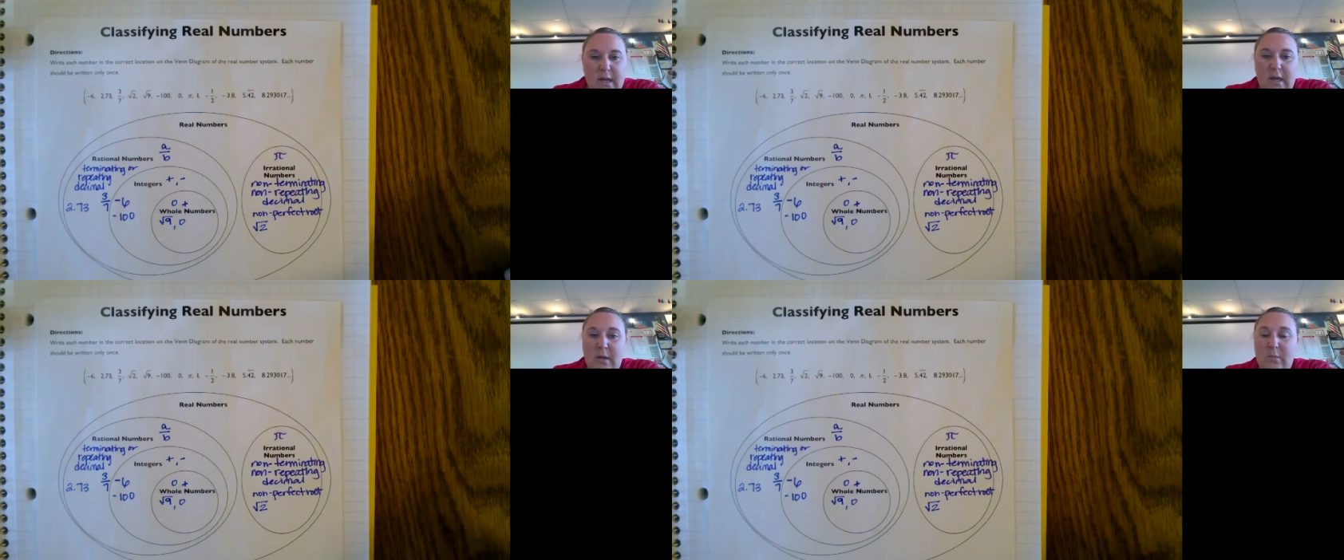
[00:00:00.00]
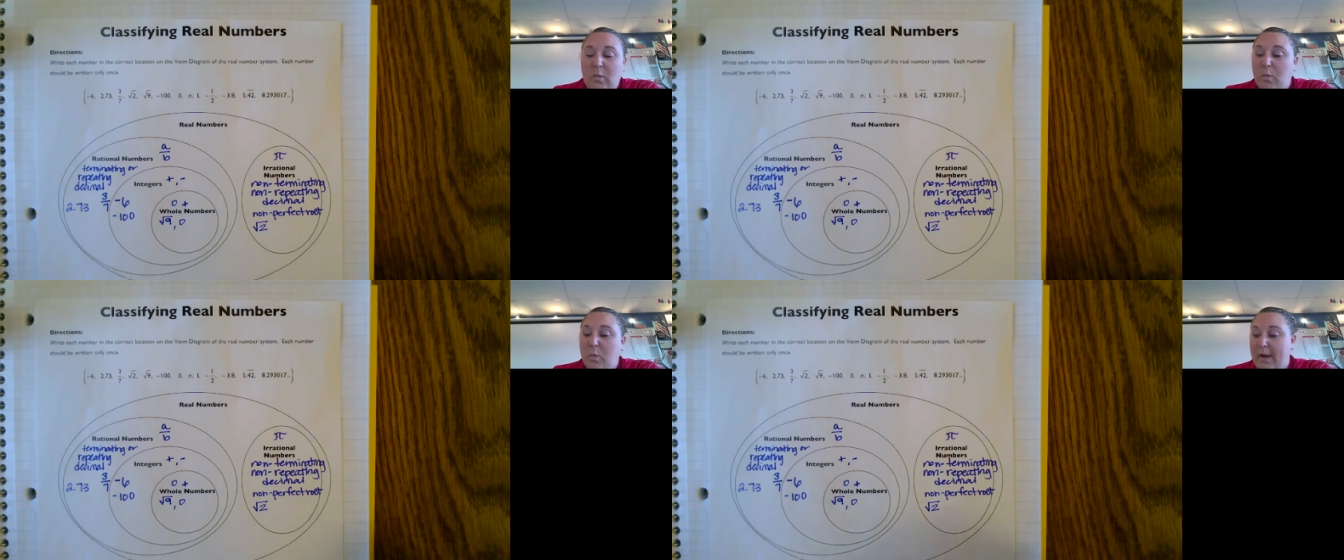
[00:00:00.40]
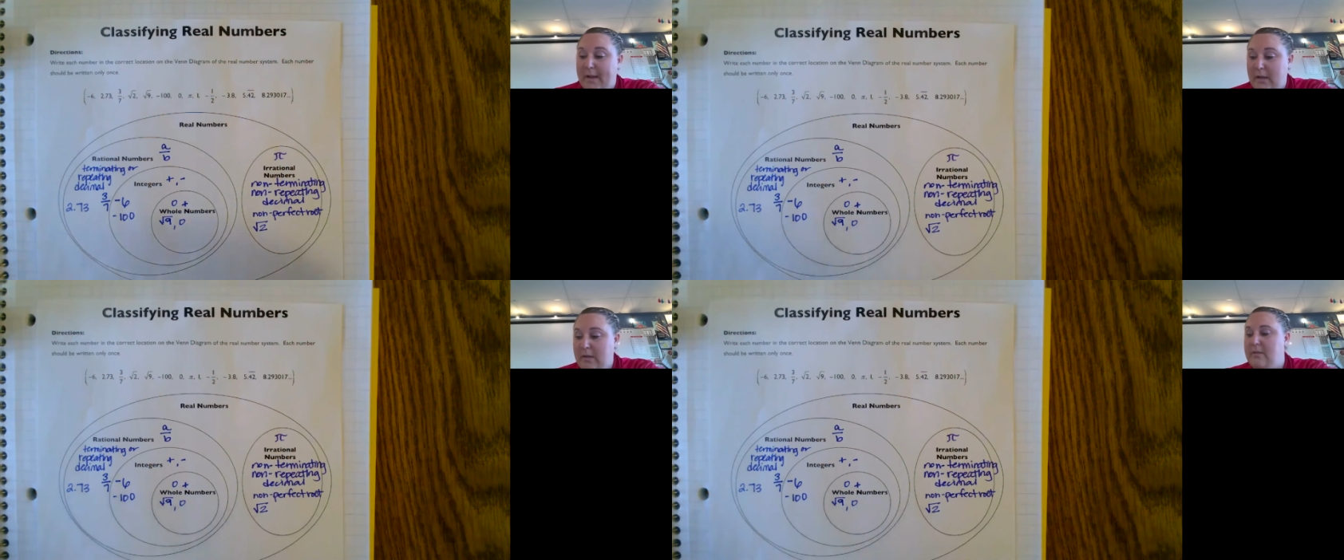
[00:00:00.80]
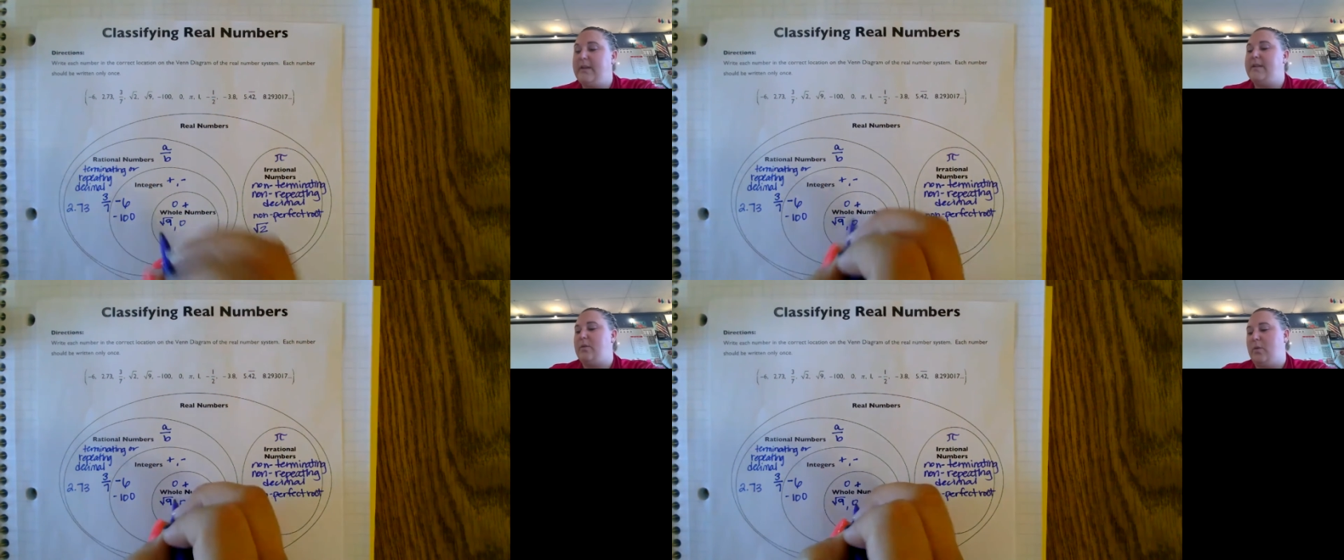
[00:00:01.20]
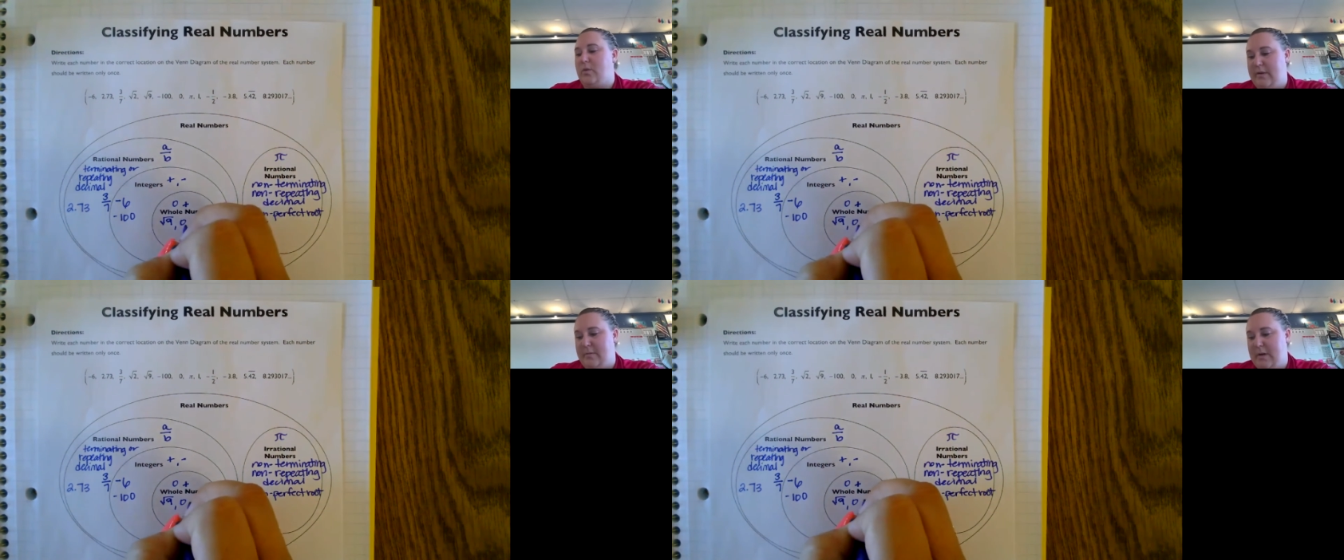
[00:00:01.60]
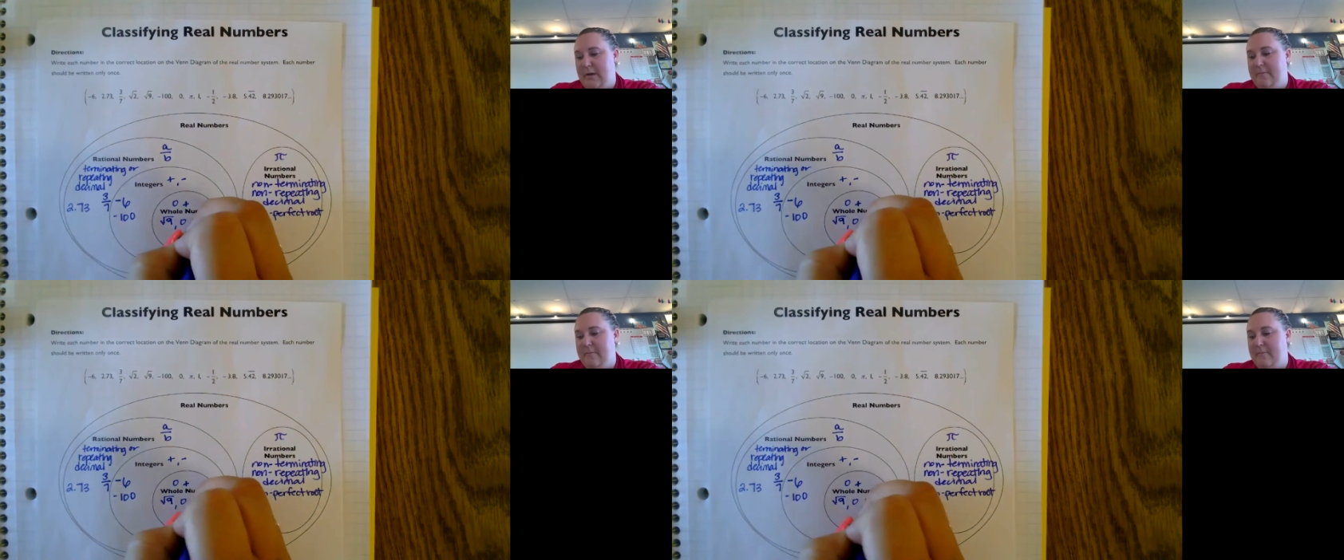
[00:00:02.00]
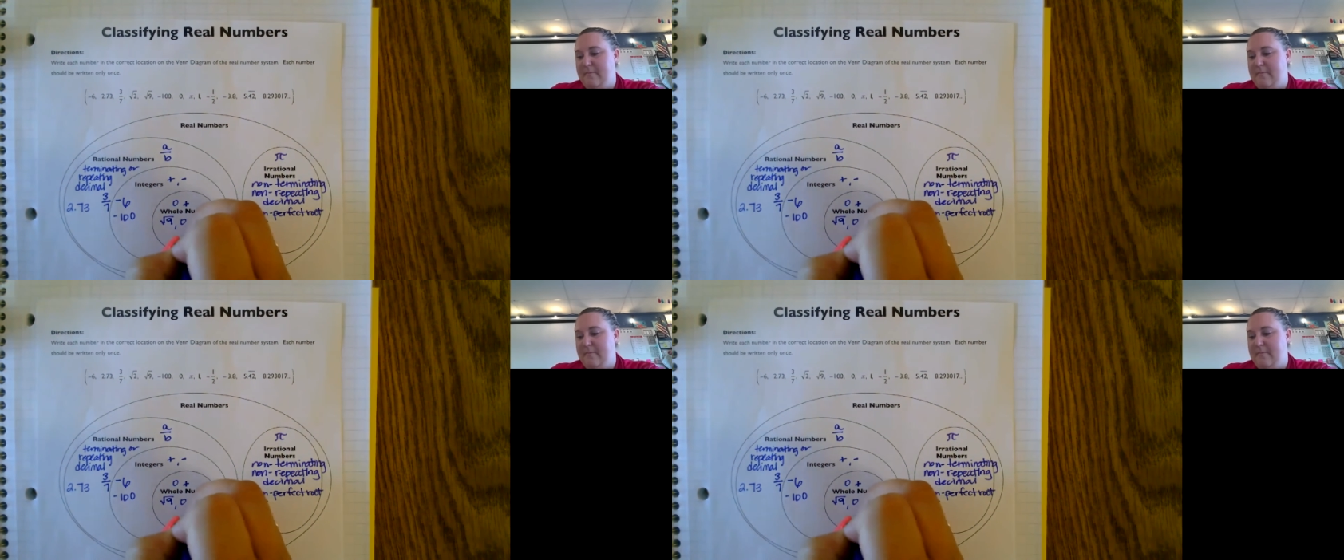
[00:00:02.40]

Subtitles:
1 is a whole number.